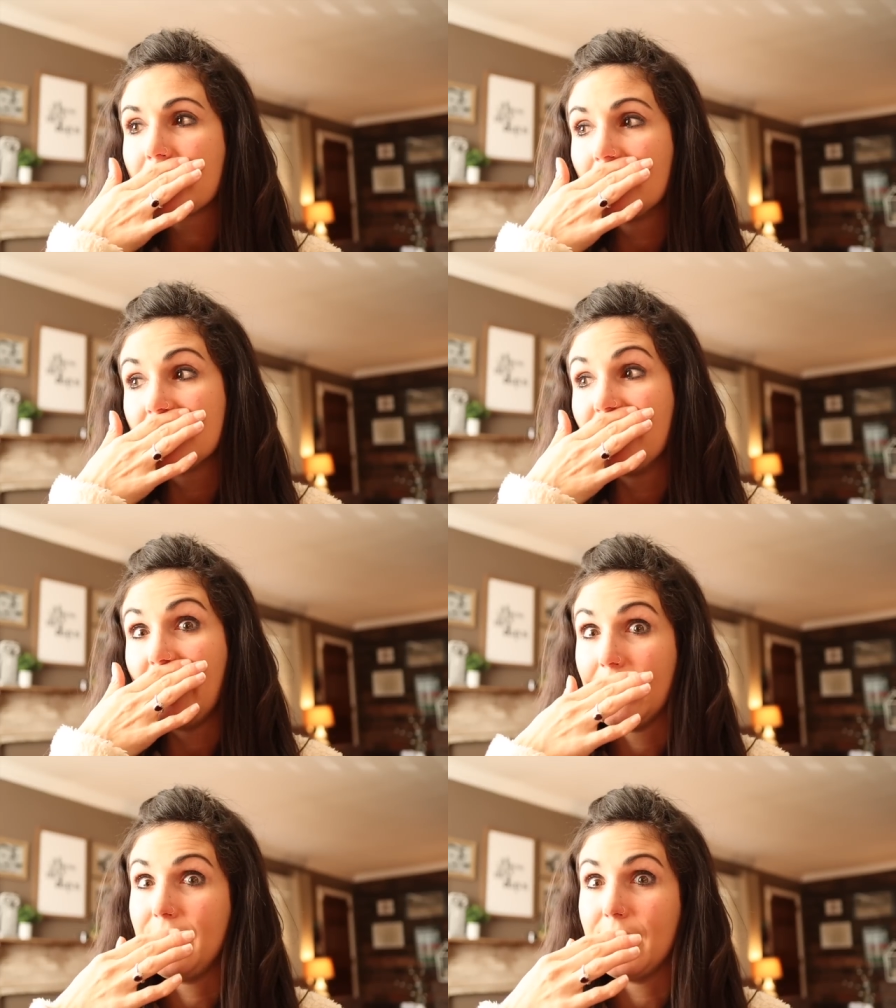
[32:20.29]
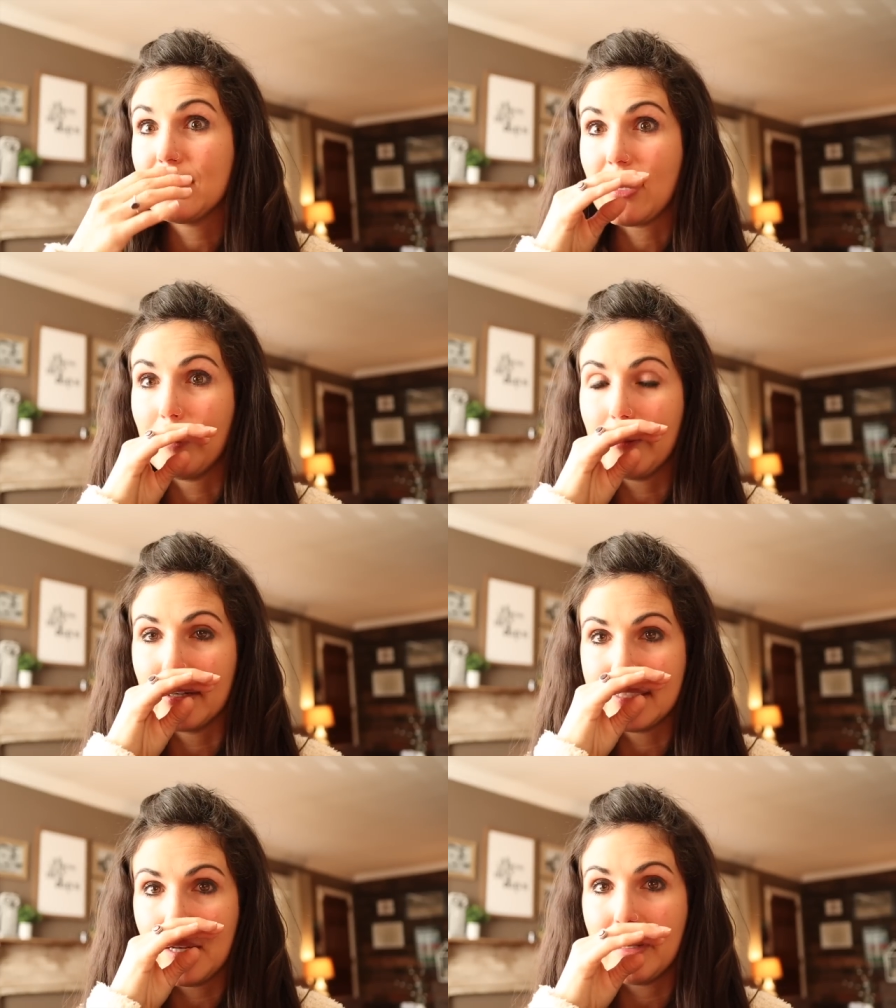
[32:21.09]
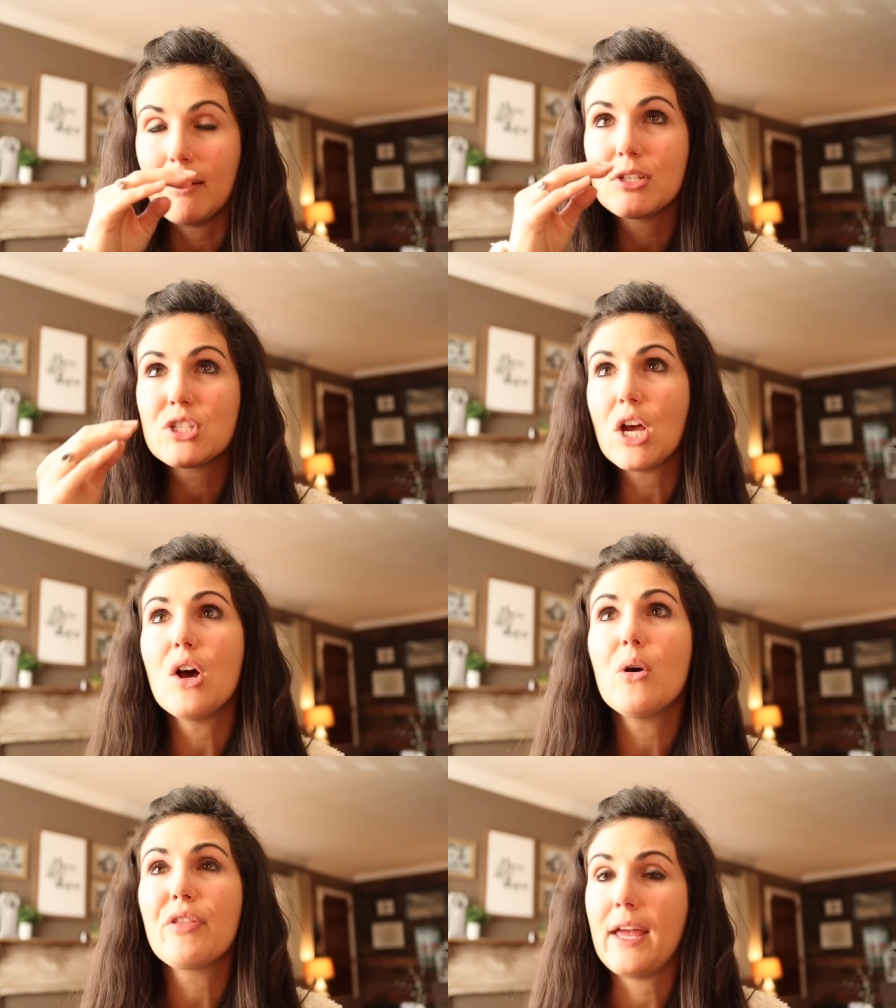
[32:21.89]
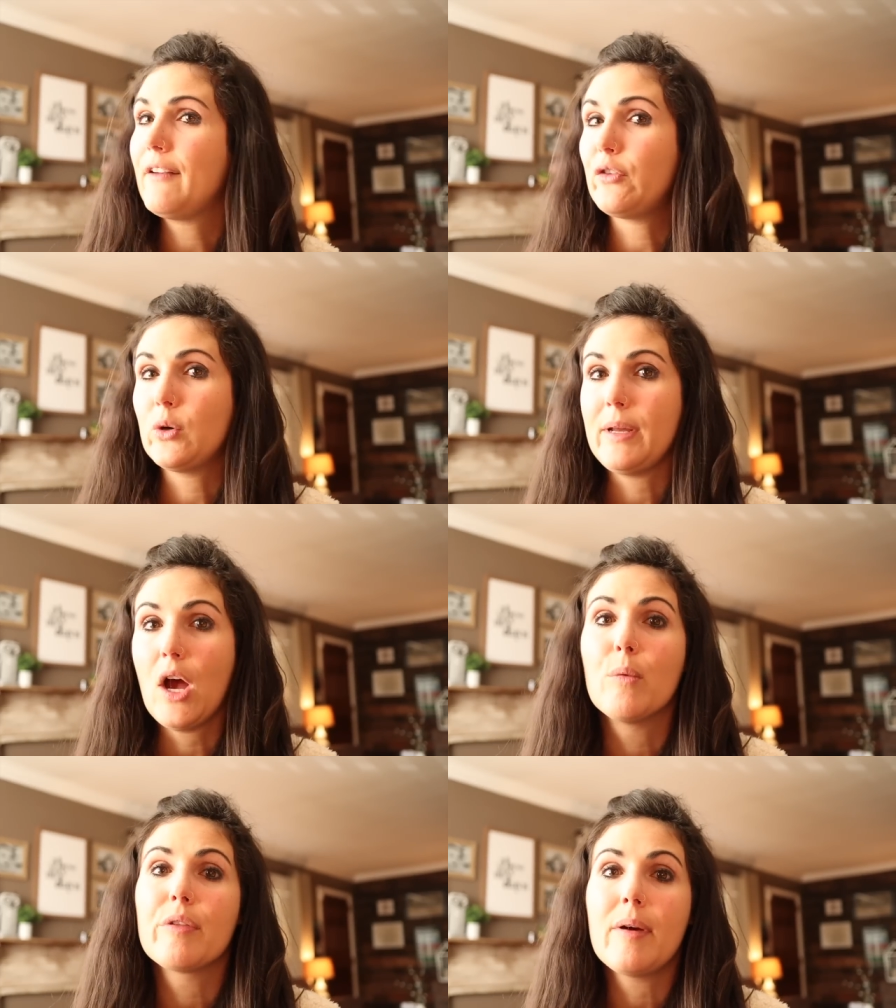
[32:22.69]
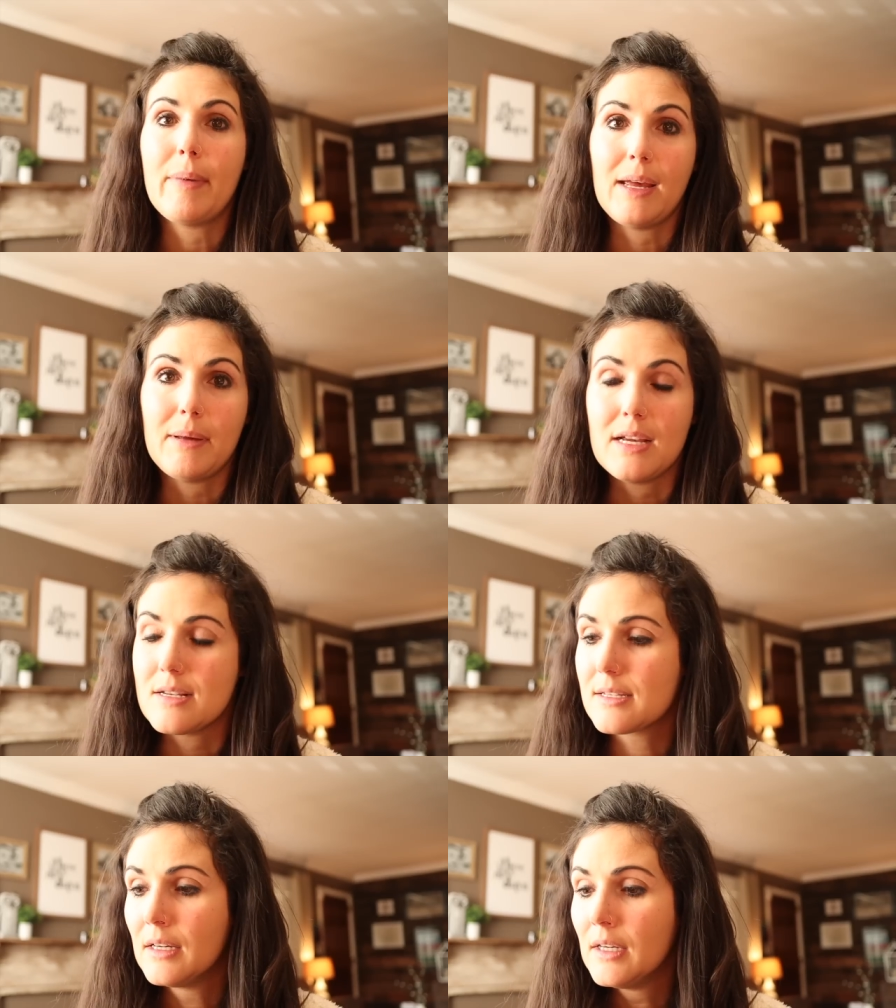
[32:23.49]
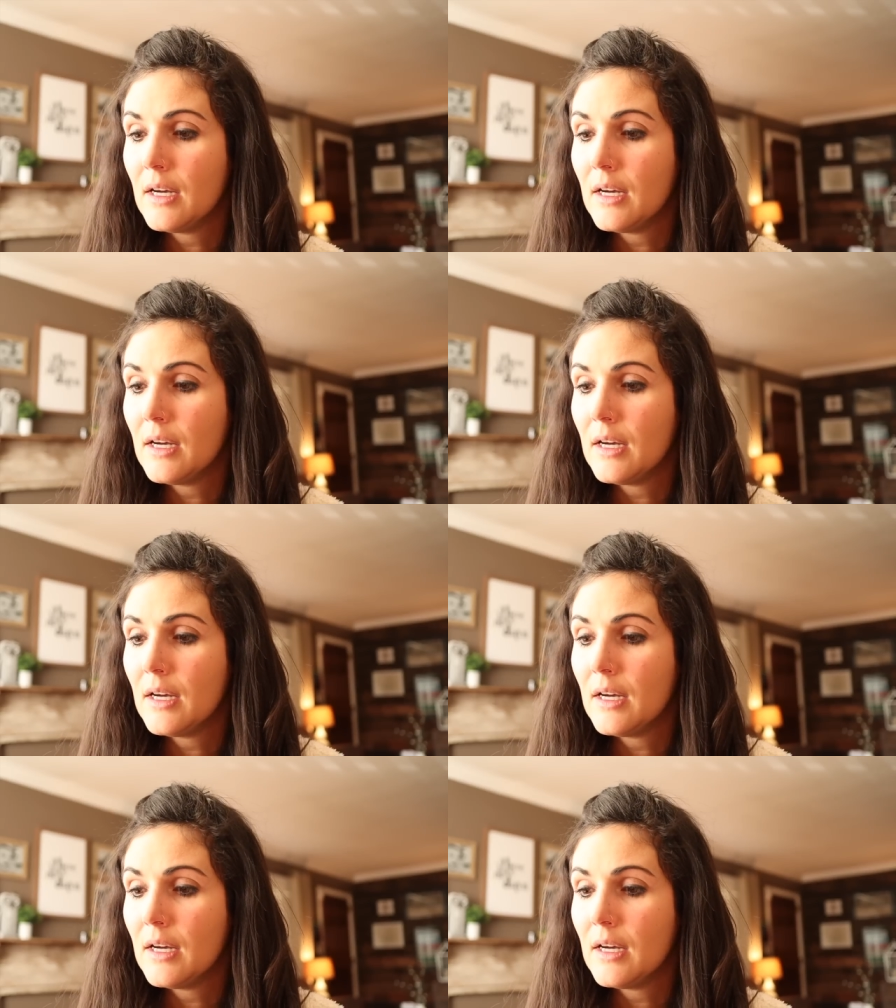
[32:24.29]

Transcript: It was a very, very somber birthday. But I was so thankful to be home with my babies.